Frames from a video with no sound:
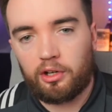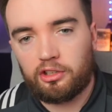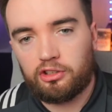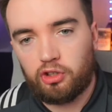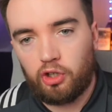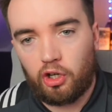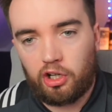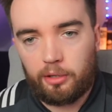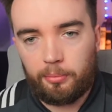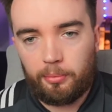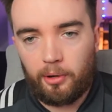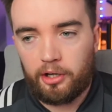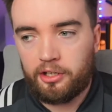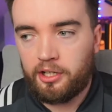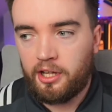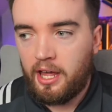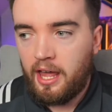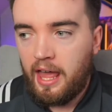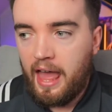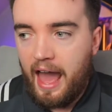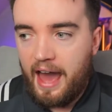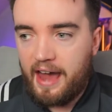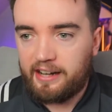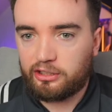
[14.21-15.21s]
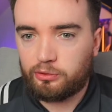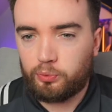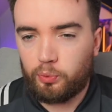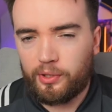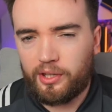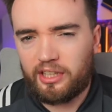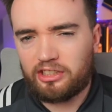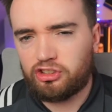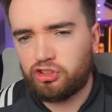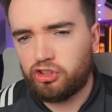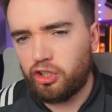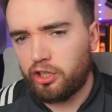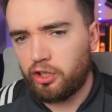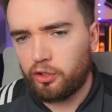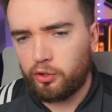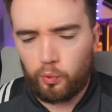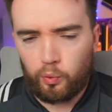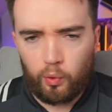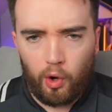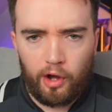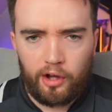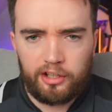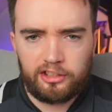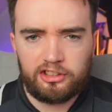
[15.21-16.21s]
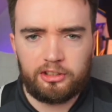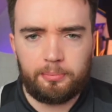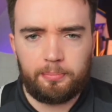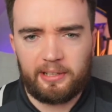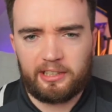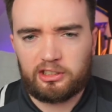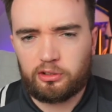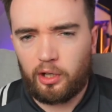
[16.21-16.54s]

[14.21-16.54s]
to talk about, and it's one that's doing the rounds a bit.